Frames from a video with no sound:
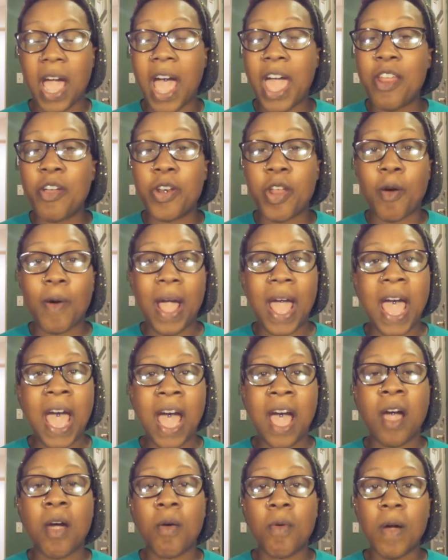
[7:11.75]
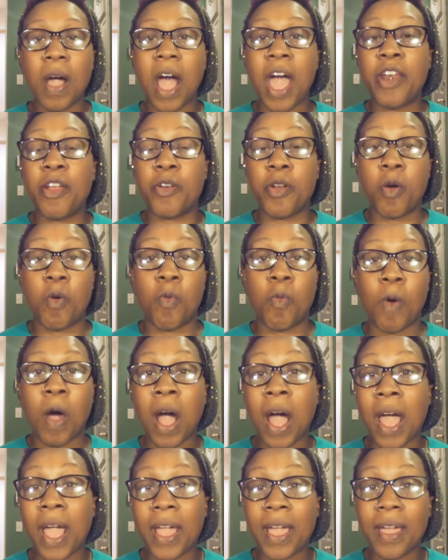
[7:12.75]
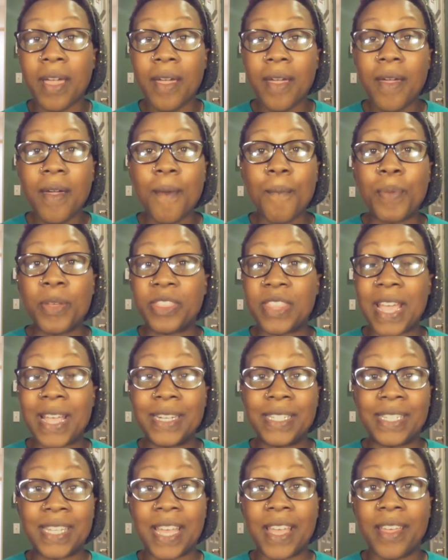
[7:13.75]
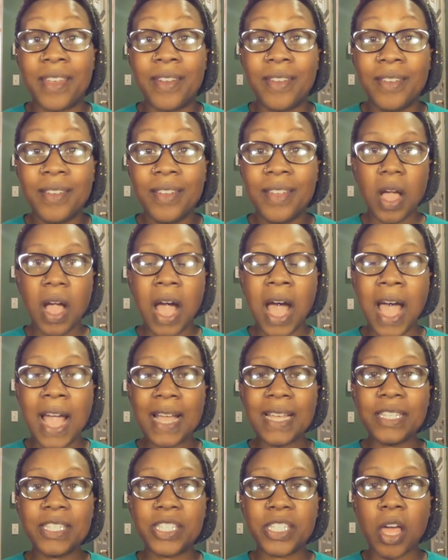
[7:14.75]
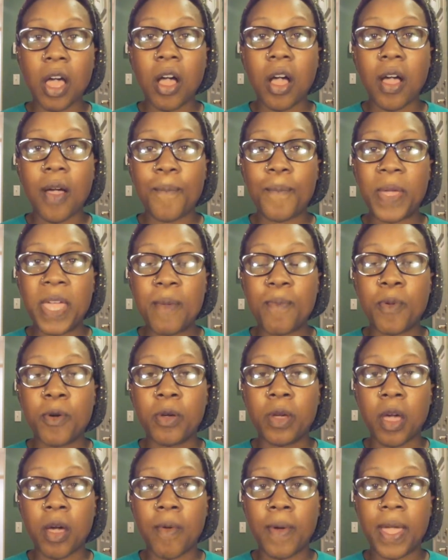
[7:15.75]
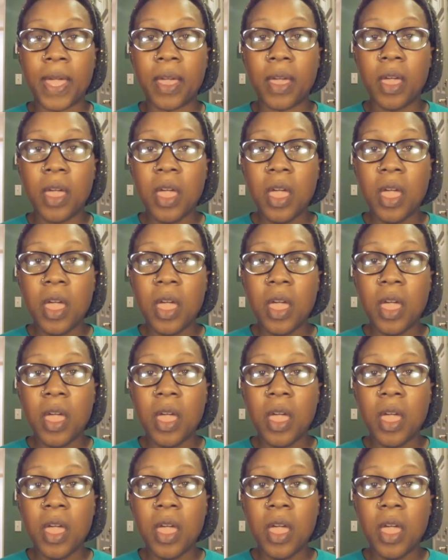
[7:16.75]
I don't know how, I don't know why, but they did. I saw people going,